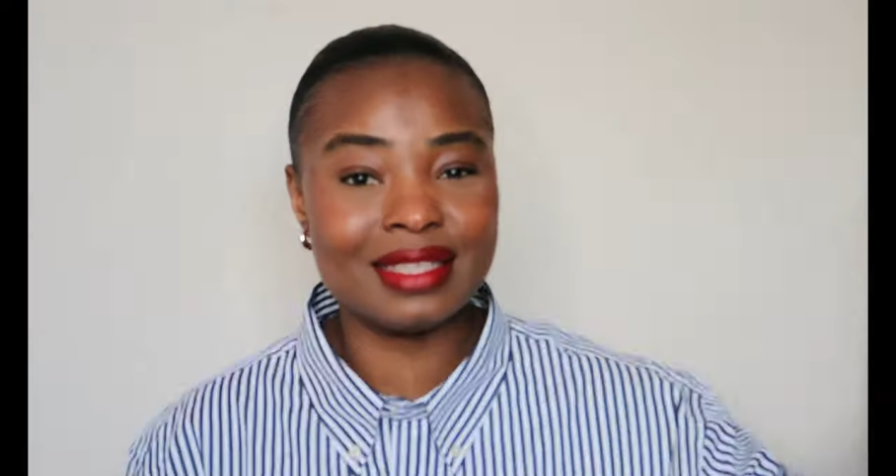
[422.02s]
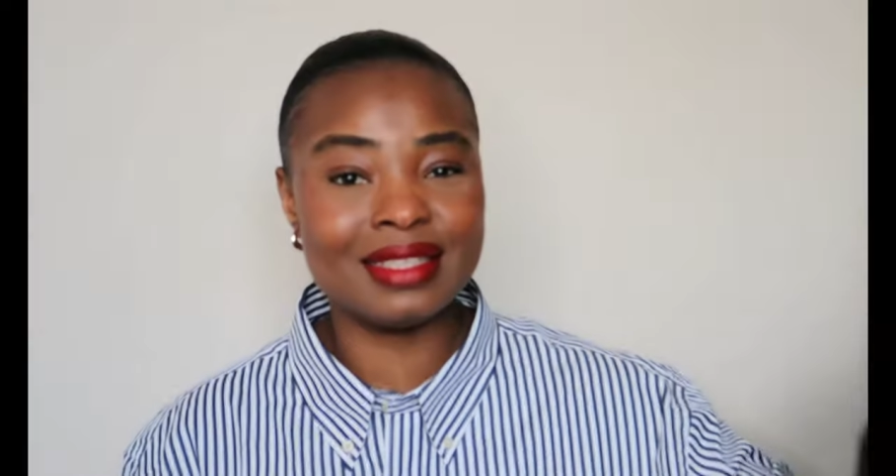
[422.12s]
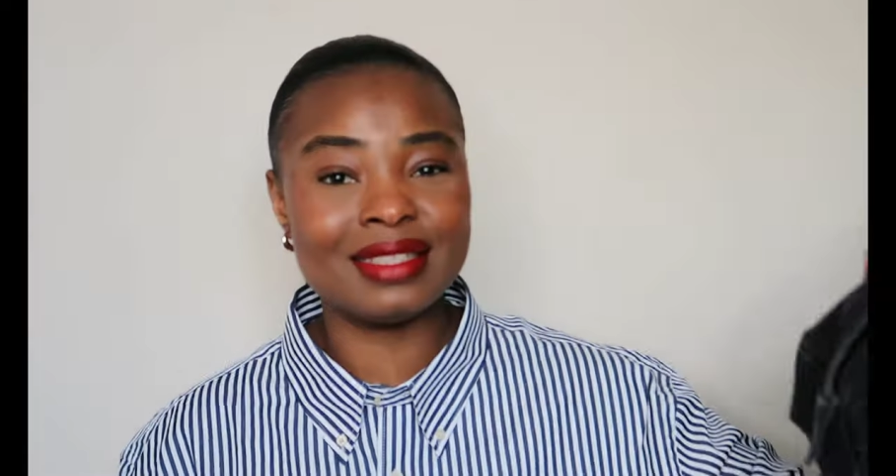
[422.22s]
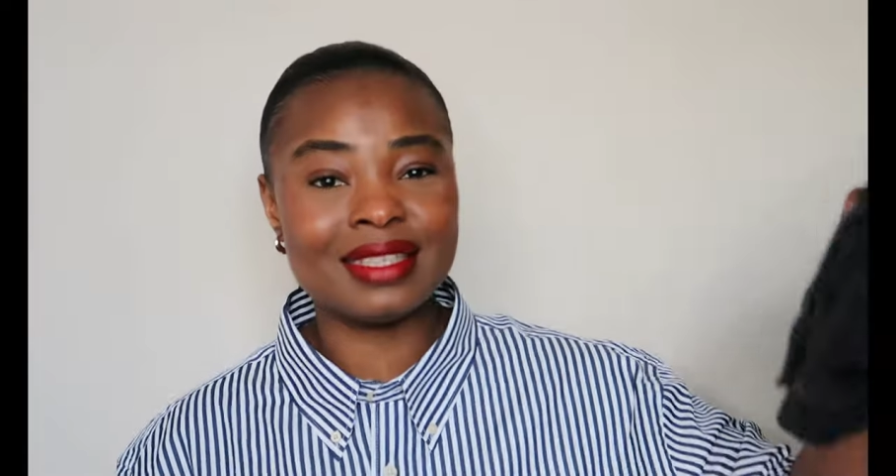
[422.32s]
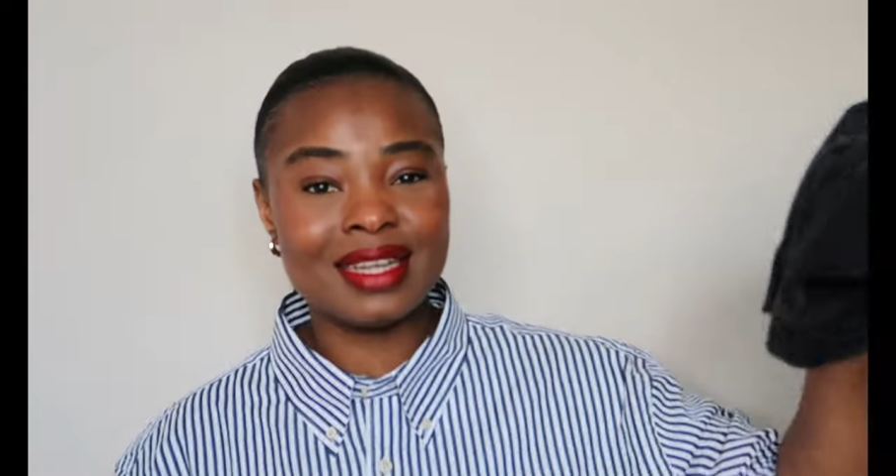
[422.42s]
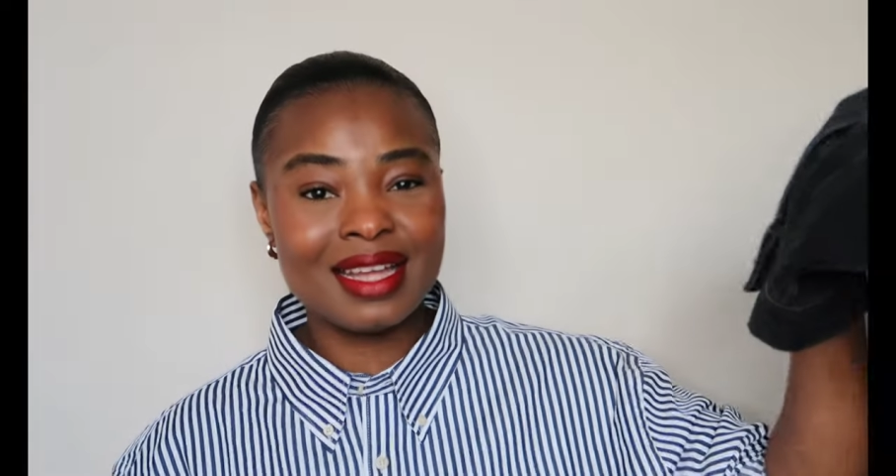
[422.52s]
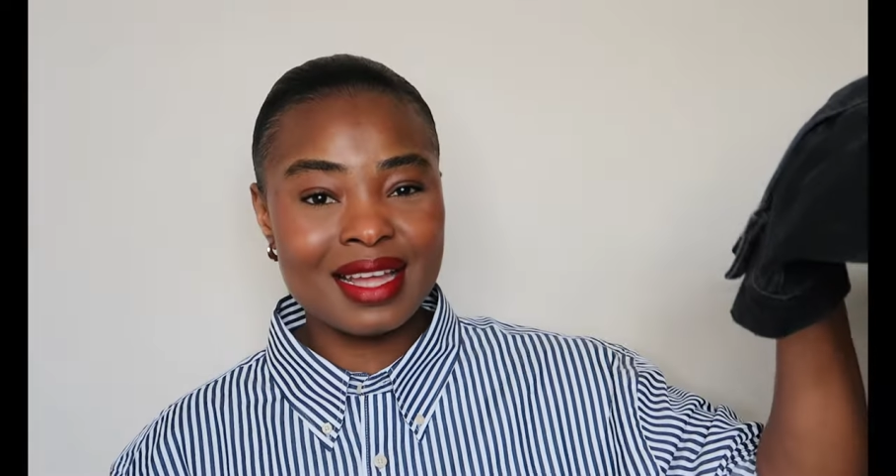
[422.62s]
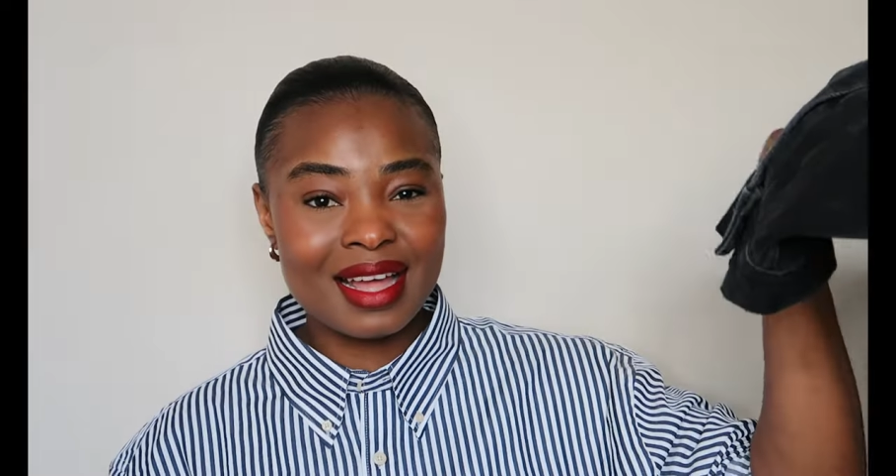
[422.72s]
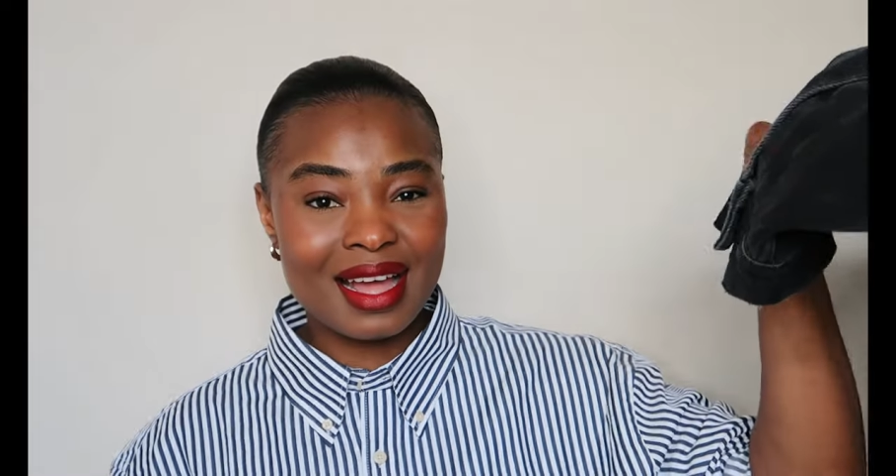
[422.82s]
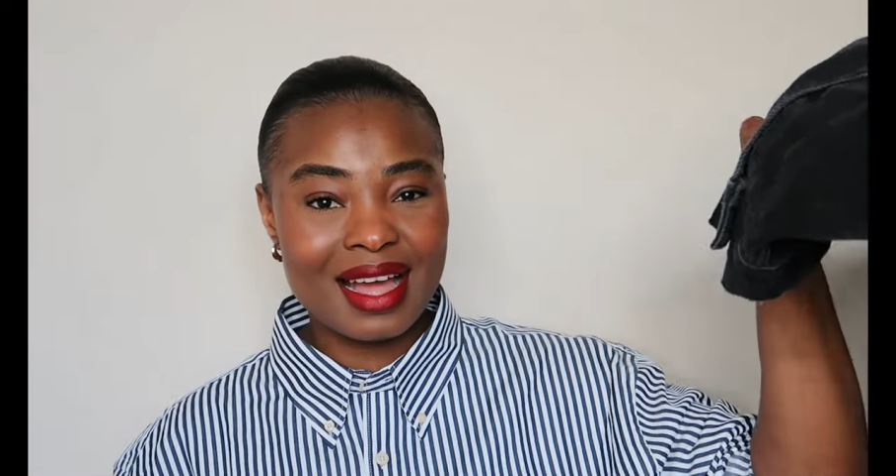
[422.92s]
and
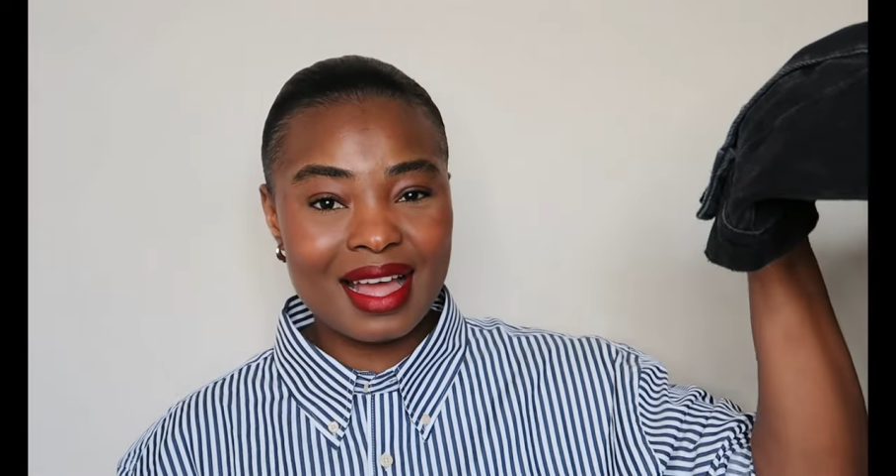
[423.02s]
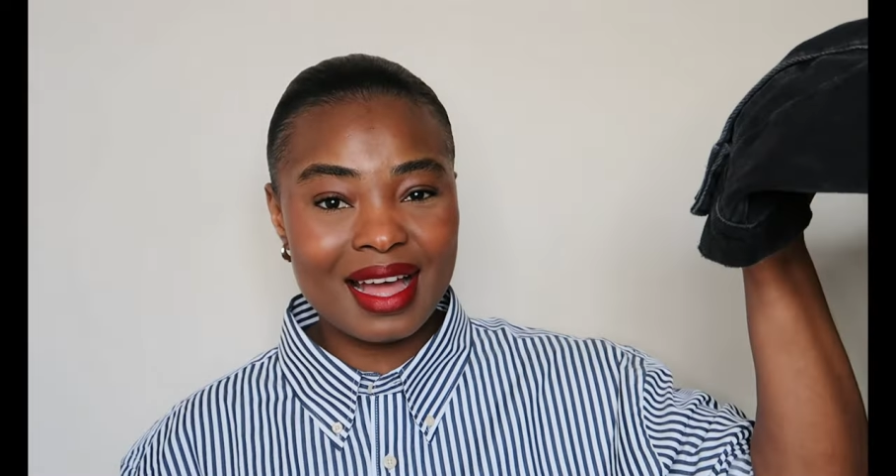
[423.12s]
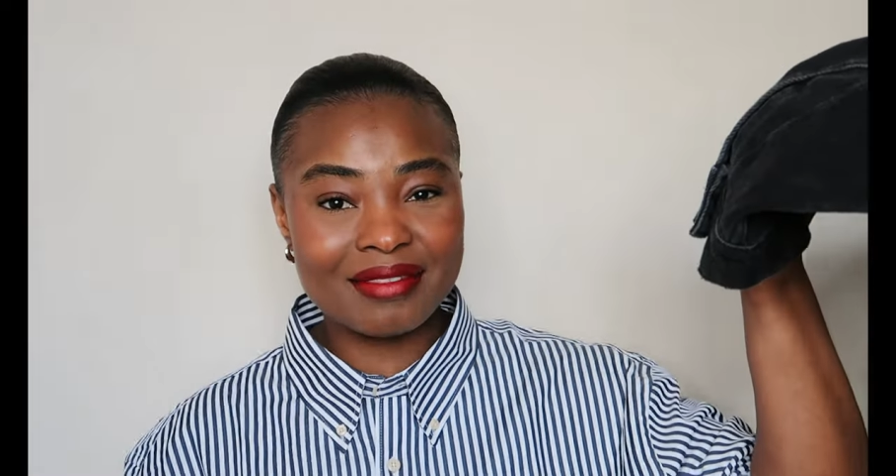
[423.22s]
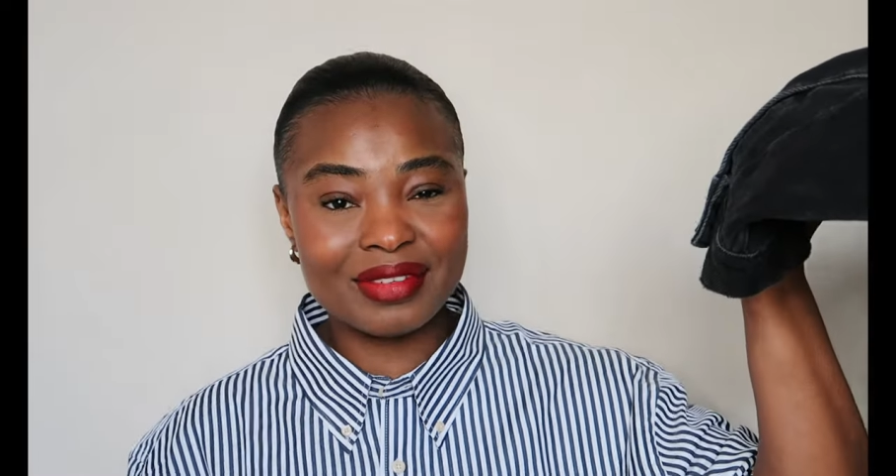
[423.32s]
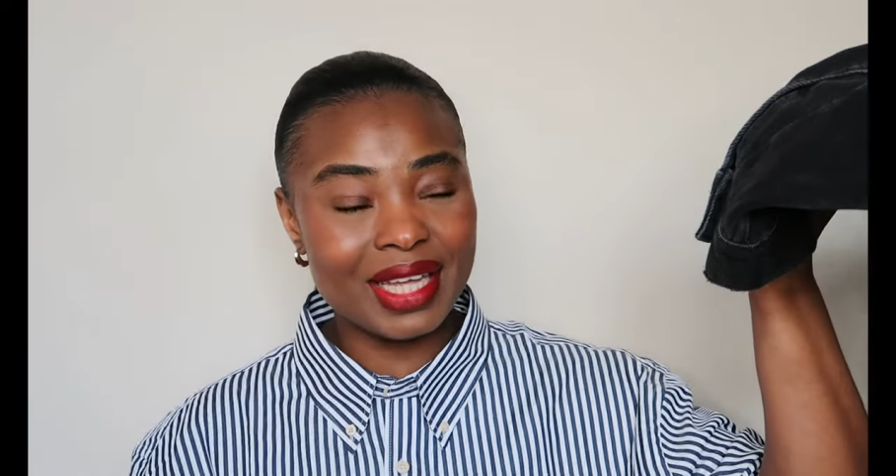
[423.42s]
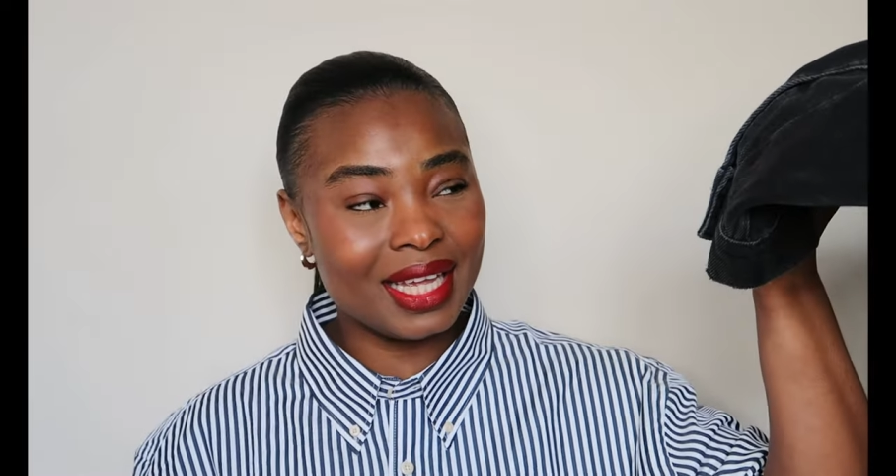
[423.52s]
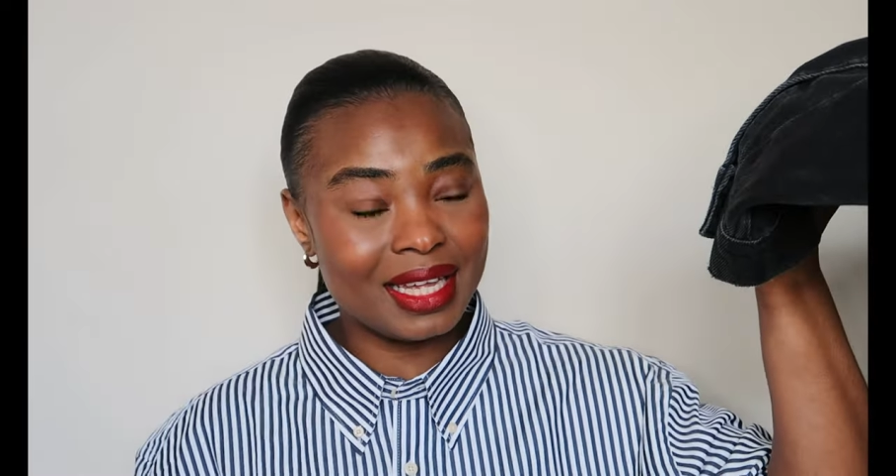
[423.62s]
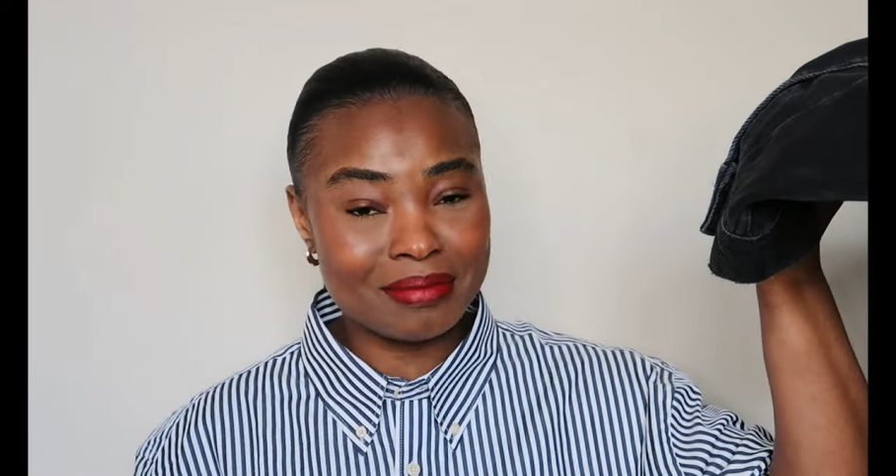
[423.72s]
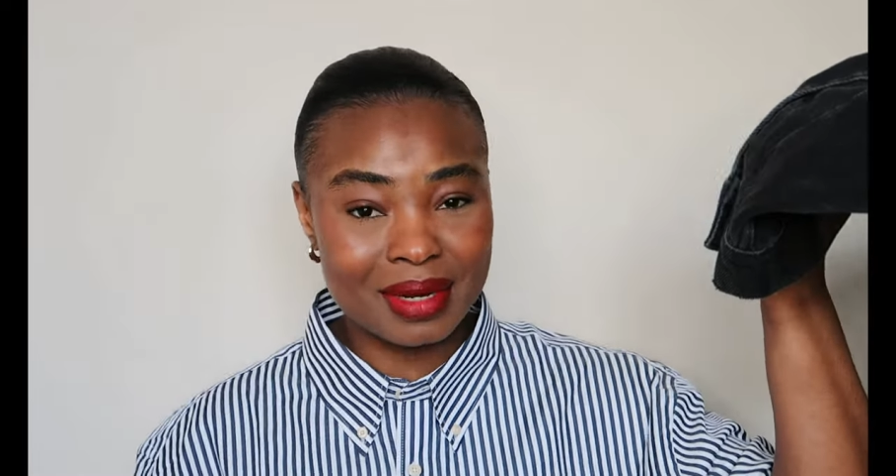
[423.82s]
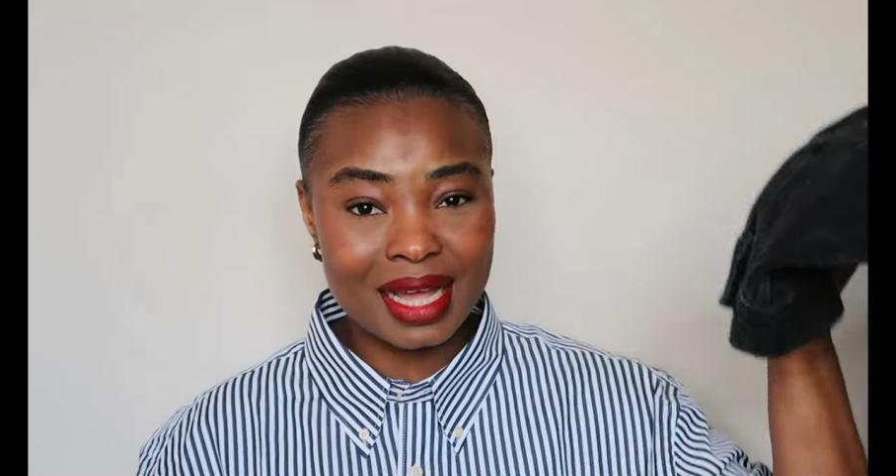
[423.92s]
I have a
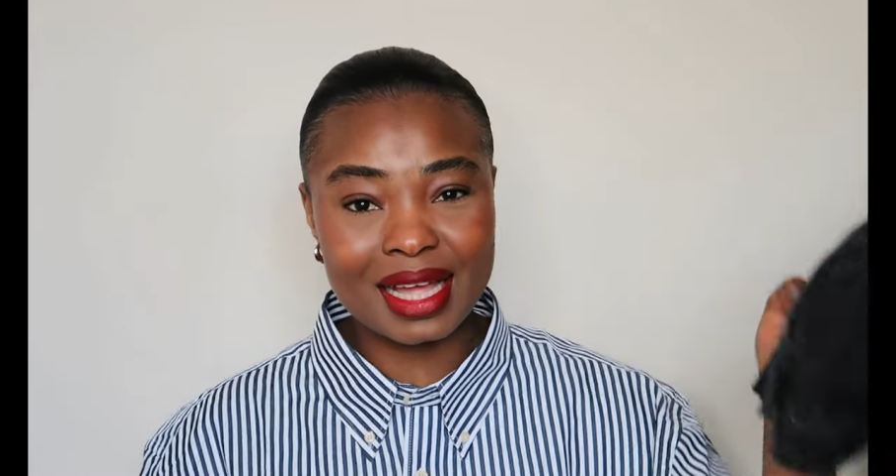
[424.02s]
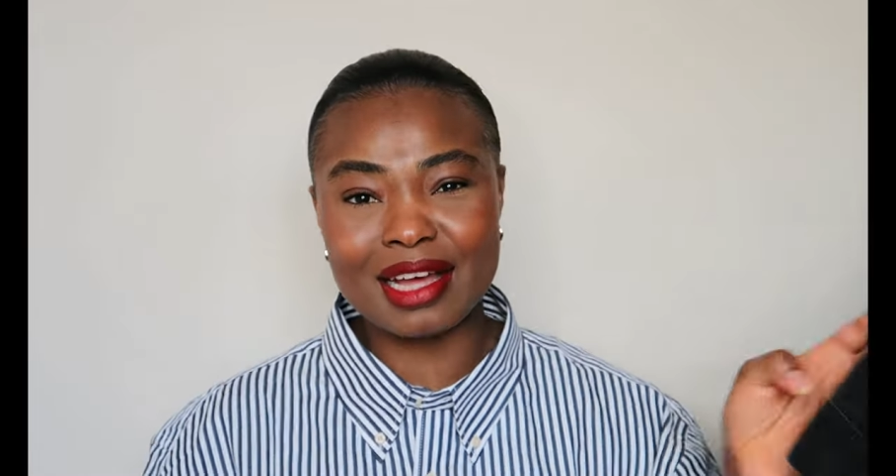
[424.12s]
in black.